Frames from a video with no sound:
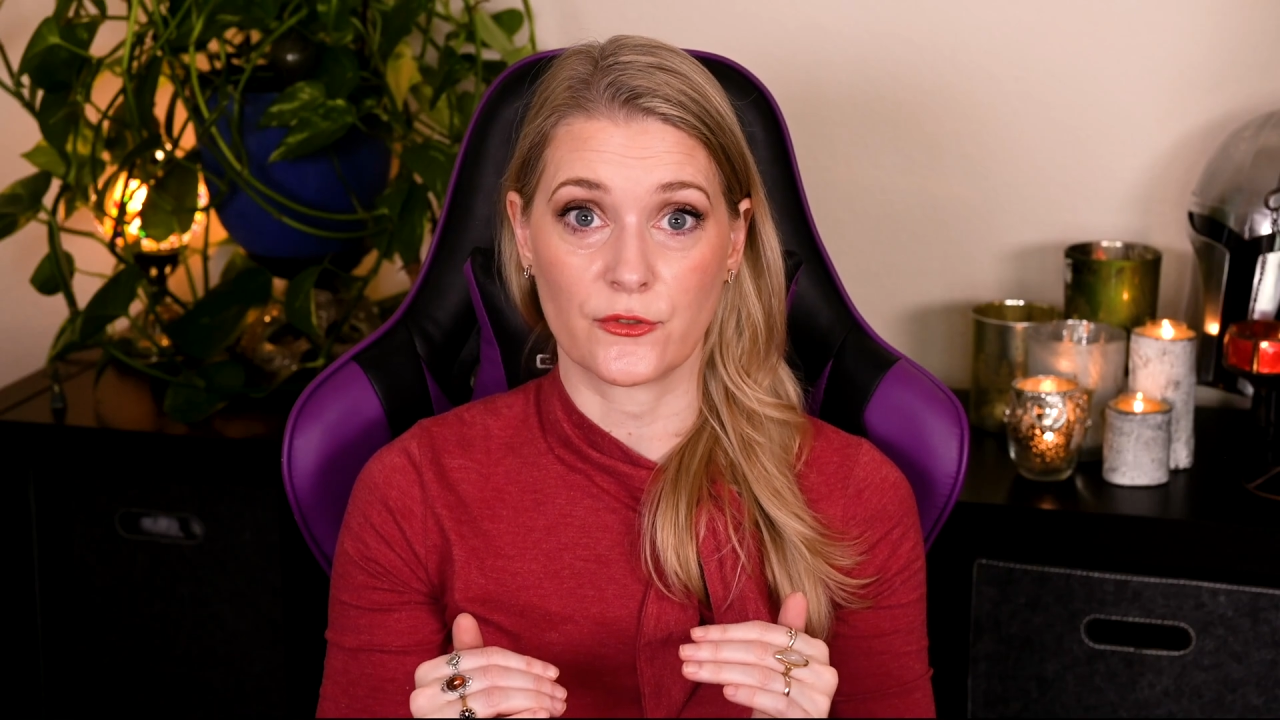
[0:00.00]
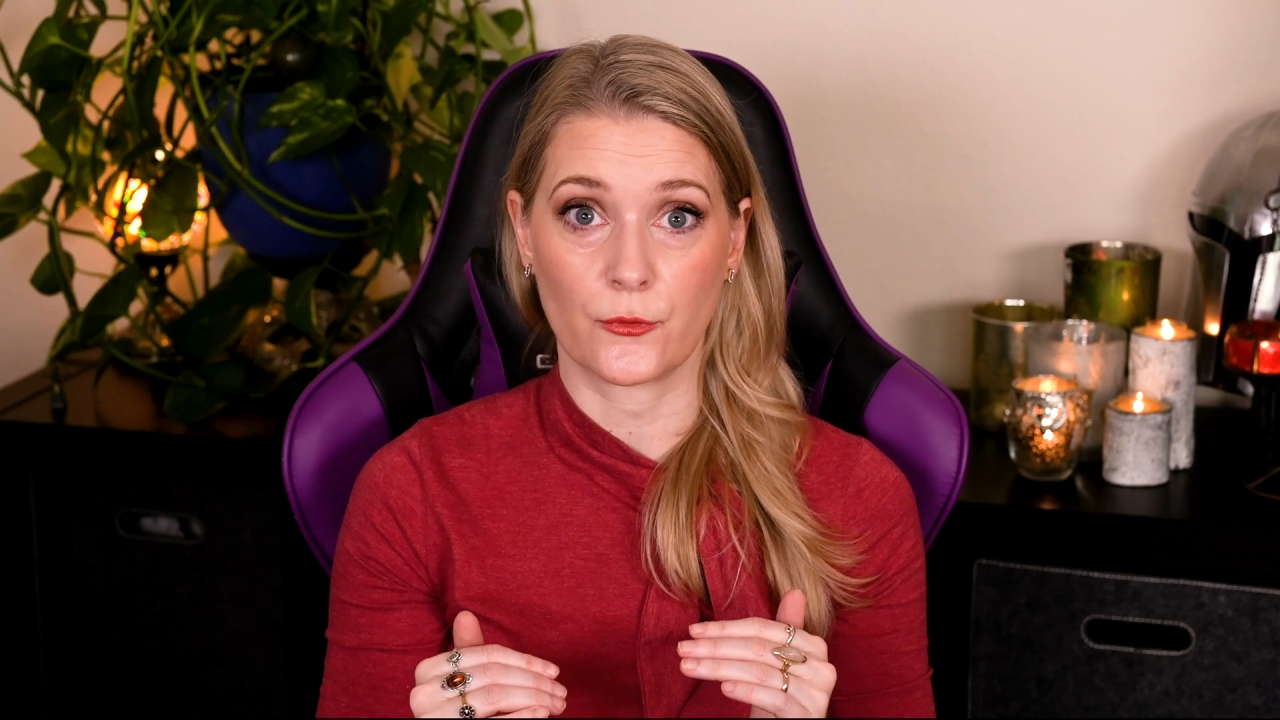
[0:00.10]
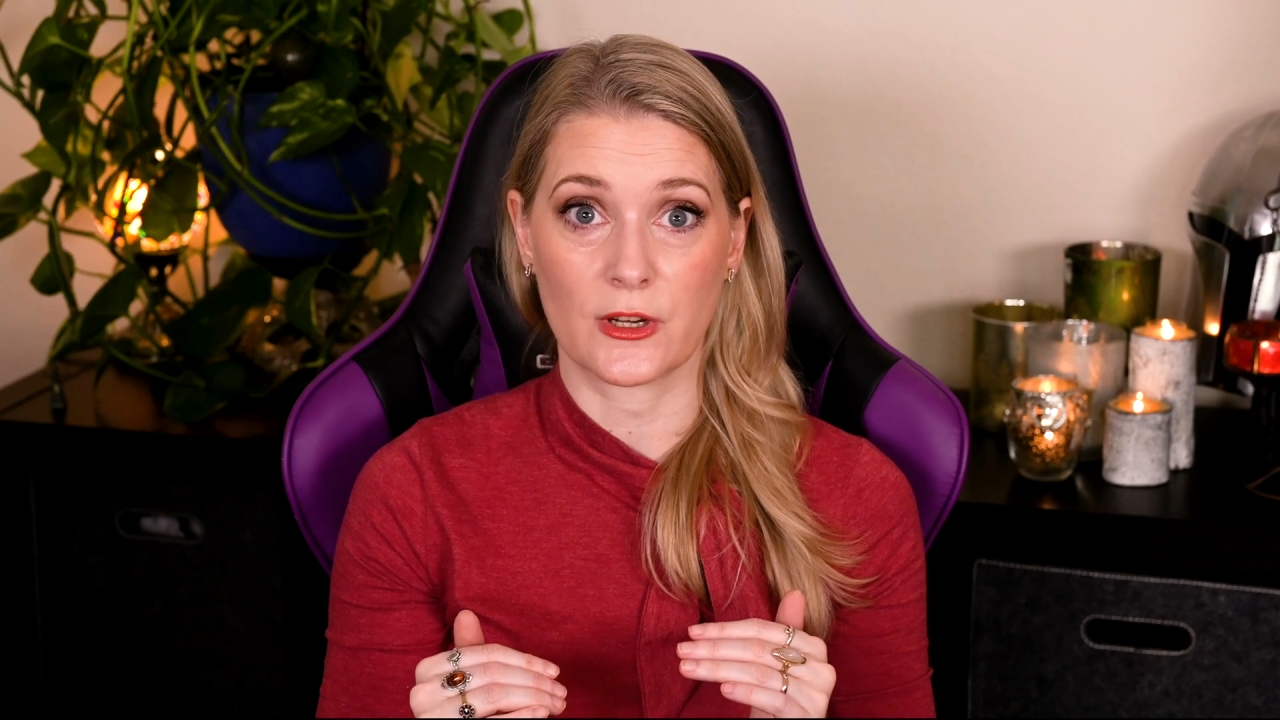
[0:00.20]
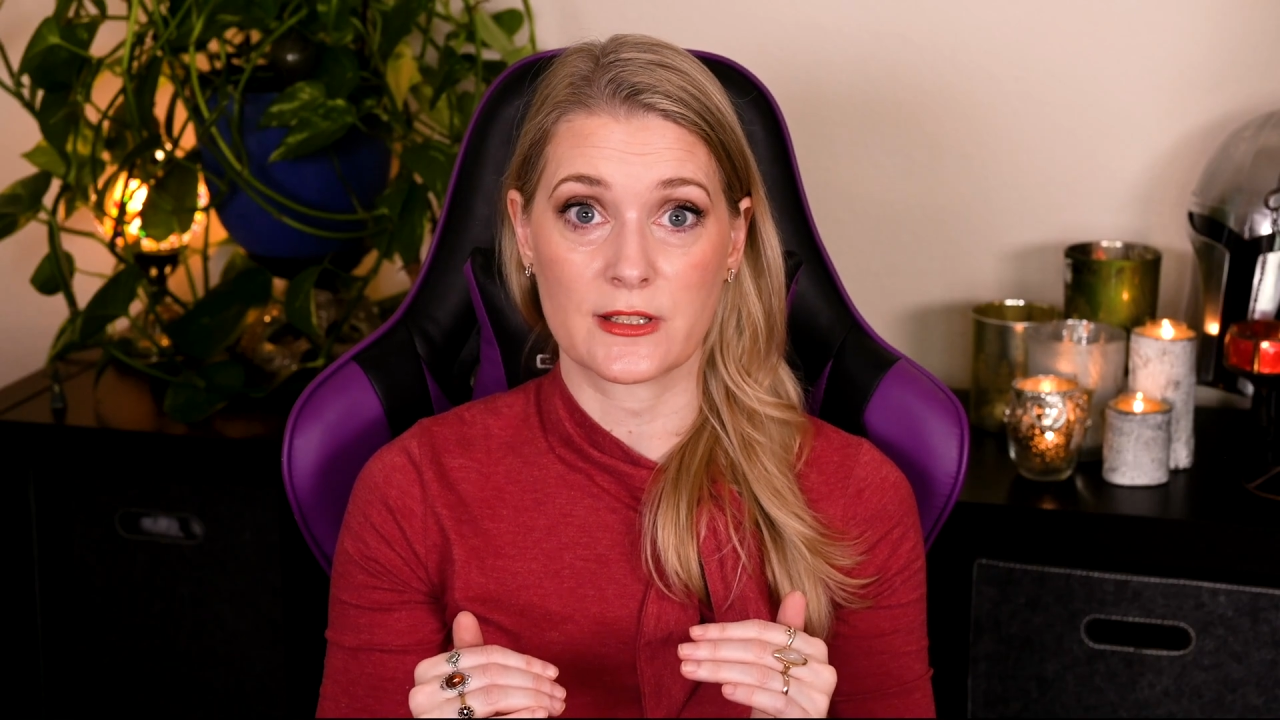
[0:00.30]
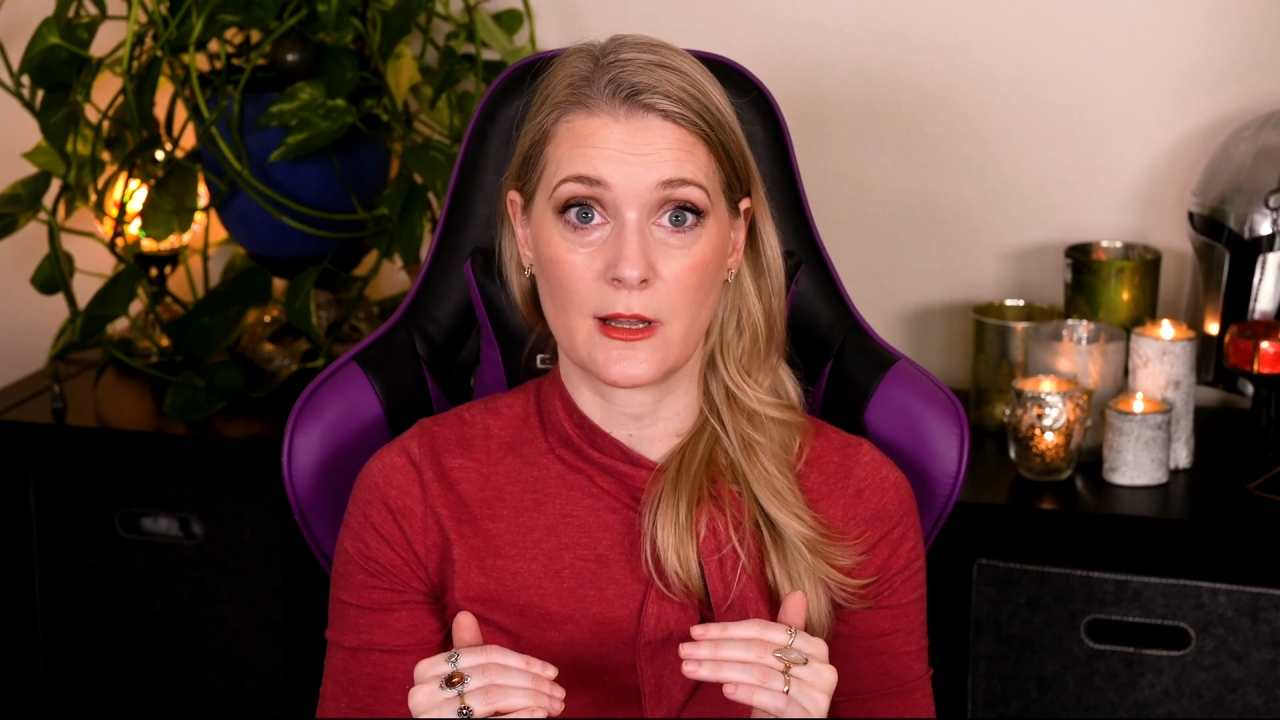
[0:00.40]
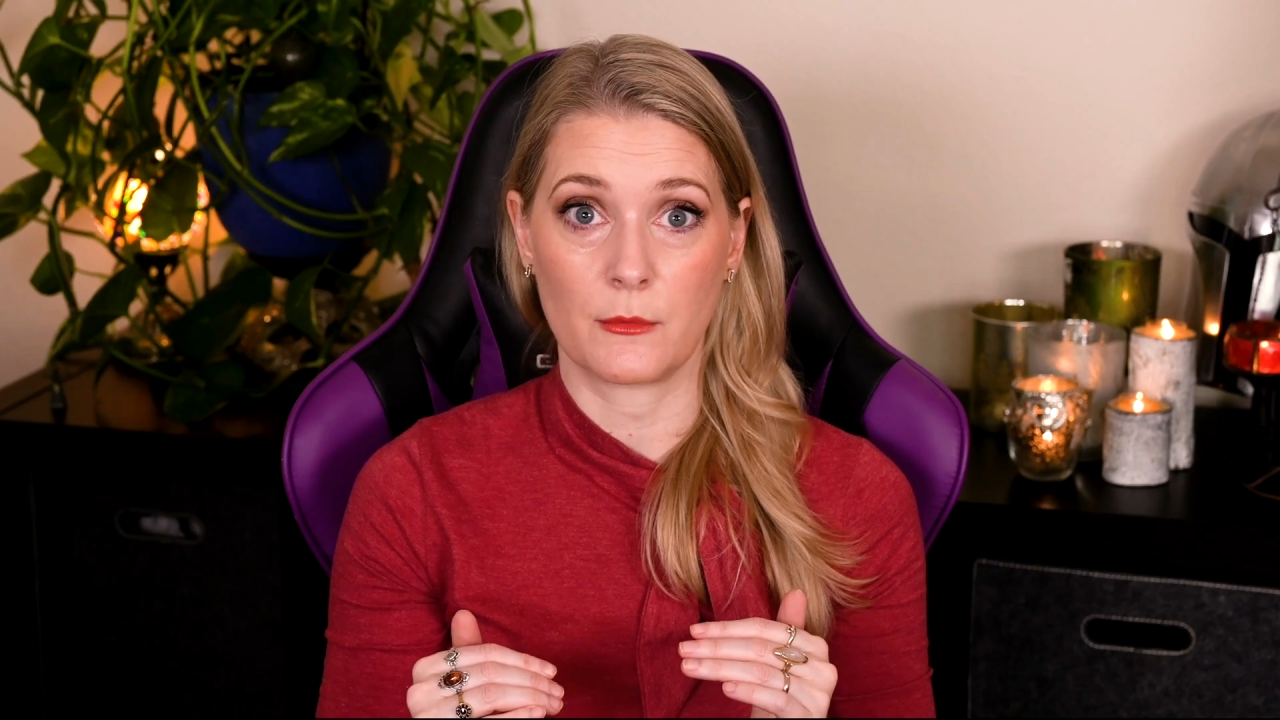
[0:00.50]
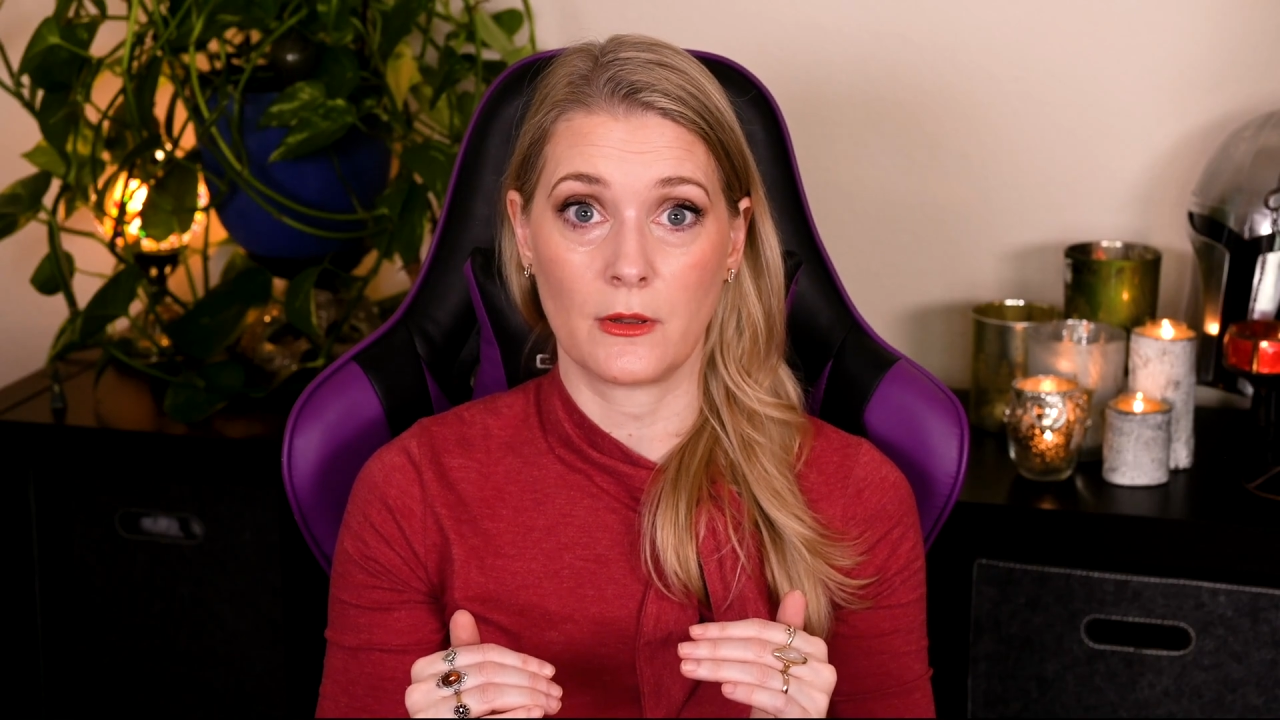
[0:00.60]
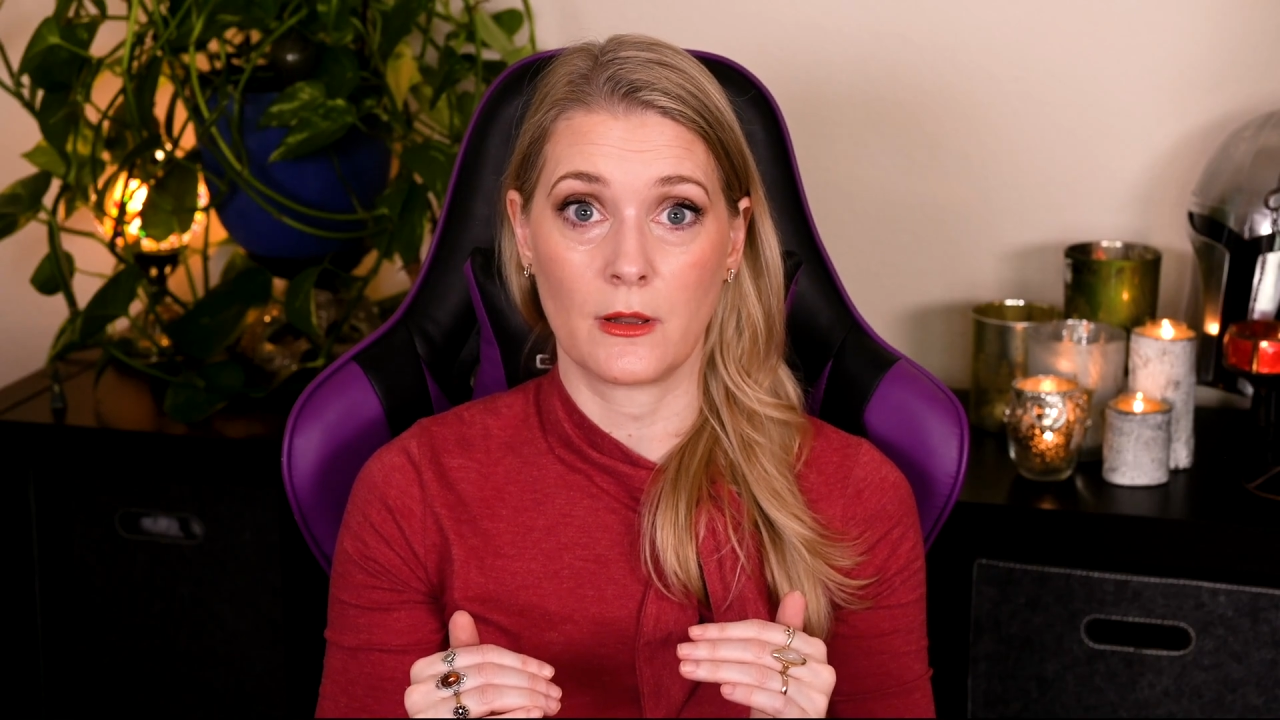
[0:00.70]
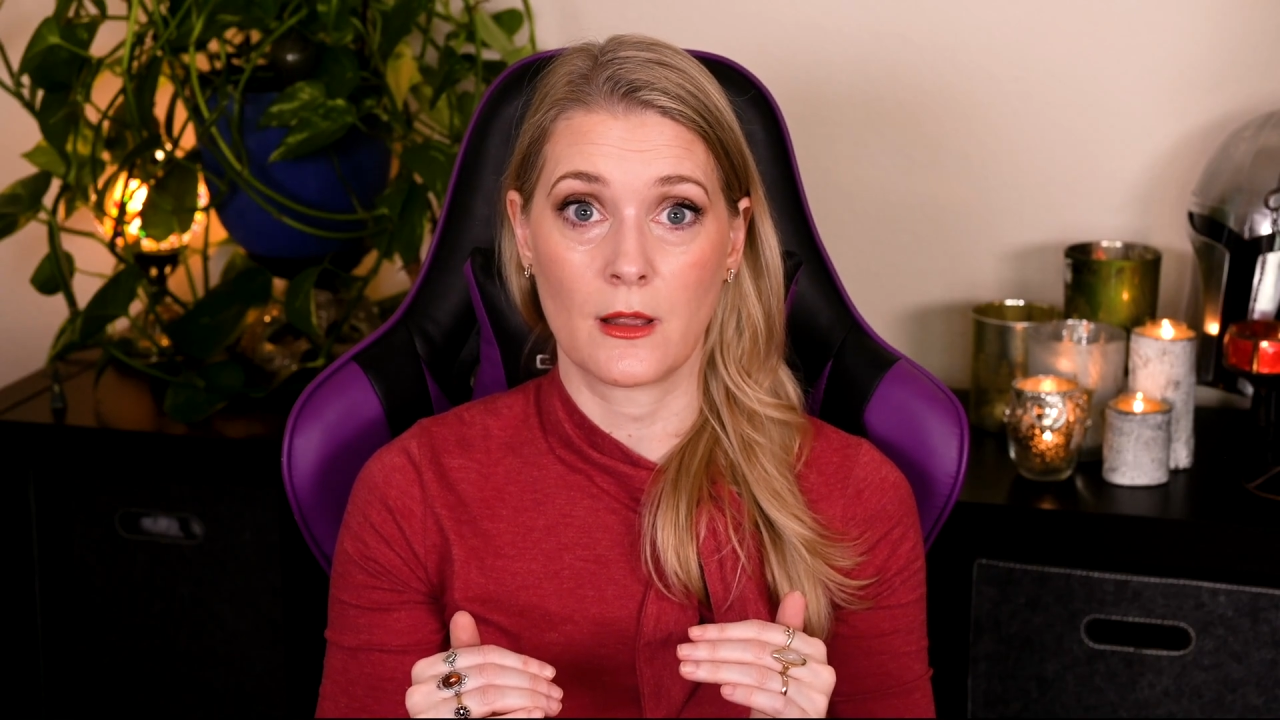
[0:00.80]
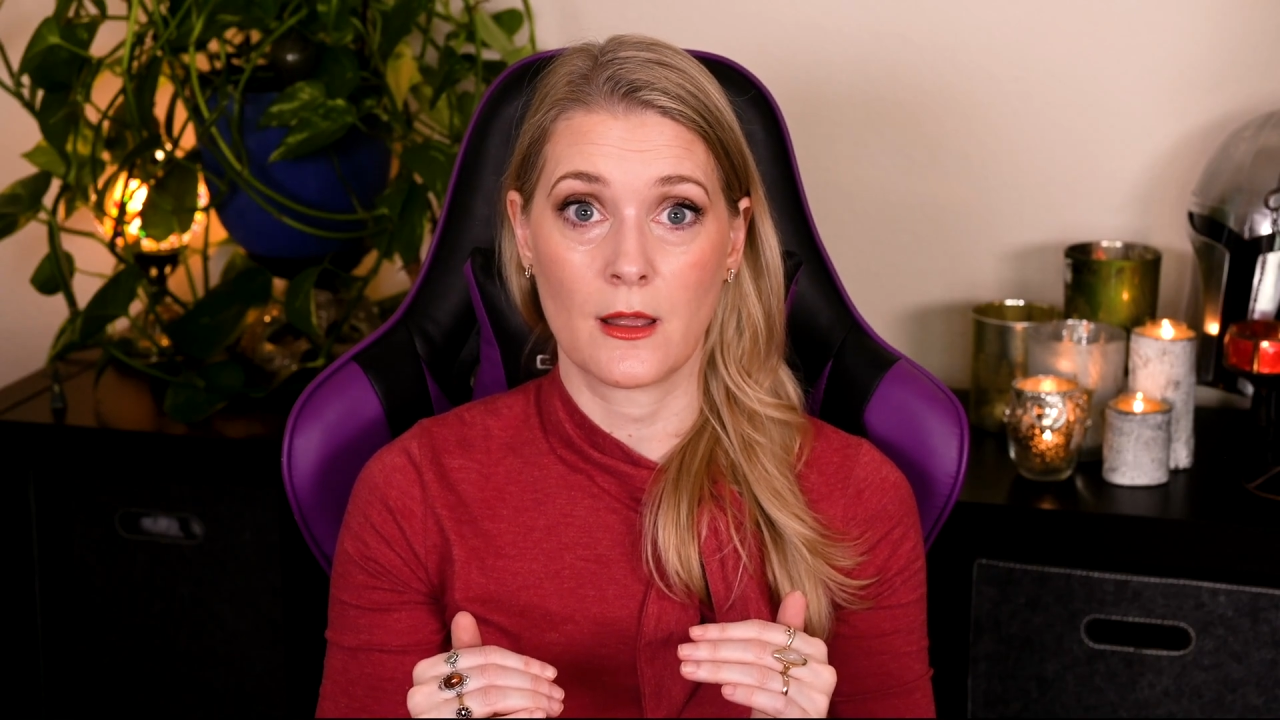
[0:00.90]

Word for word: for example.